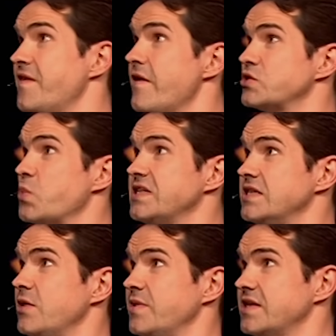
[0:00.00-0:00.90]
fairest way
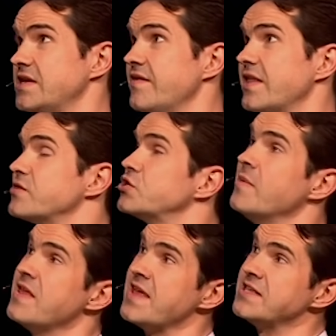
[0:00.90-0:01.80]
to deal with you, David. There are
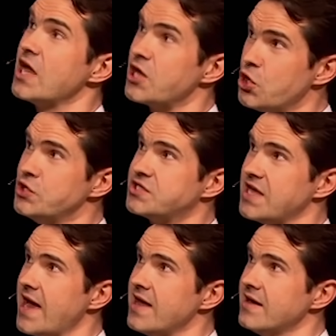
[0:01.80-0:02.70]
so many things I could
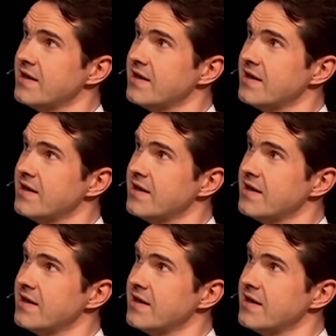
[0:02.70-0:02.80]
say.